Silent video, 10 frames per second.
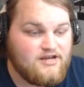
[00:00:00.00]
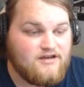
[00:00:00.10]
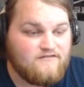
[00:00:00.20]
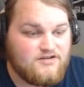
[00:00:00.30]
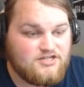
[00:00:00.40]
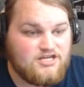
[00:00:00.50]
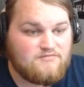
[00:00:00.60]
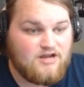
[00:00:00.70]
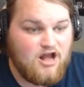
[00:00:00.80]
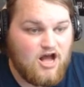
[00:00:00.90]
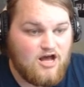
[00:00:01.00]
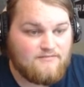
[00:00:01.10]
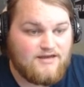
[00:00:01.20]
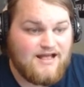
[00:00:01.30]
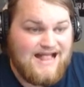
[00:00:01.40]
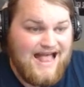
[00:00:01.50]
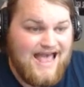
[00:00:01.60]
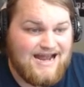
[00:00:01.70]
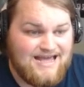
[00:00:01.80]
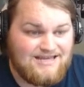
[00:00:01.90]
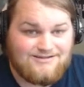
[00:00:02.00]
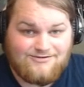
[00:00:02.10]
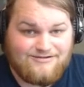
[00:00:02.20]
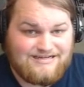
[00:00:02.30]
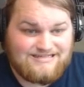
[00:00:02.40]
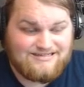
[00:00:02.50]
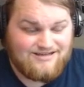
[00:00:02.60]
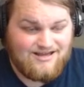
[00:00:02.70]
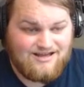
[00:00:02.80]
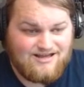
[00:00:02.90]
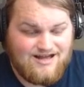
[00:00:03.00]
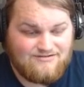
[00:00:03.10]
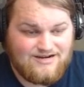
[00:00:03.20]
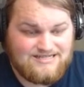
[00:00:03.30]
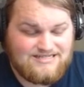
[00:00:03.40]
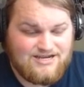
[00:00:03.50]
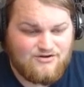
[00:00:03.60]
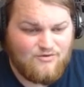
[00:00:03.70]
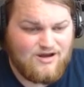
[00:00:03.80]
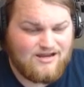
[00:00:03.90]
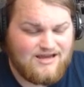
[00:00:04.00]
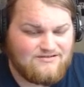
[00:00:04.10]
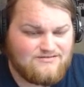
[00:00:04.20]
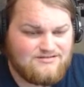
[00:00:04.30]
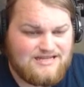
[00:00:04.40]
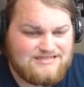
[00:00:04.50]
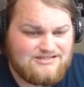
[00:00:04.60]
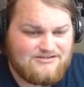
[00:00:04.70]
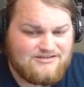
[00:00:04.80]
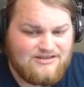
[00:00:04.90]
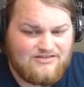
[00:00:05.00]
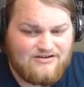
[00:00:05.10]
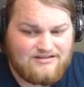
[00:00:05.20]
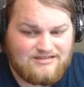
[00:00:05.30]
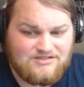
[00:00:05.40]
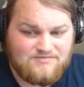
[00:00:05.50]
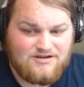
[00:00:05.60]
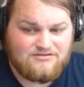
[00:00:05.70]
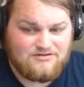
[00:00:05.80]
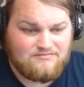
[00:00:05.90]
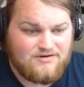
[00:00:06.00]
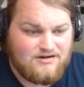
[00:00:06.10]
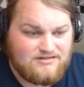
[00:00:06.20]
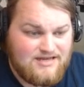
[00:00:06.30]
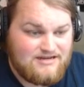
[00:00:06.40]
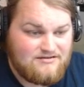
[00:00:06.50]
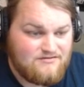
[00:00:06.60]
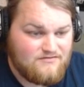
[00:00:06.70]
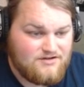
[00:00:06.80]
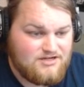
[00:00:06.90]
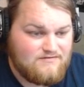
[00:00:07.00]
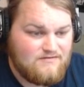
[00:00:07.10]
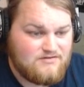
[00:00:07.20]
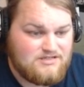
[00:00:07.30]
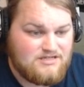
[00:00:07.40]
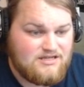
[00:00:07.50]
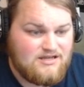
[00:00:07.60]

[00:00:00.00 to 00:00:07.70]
fish keeping hobby, and I had no idea. When I see arowana, I don't necessarily think they're anything special compared to any other fish I've ever seen.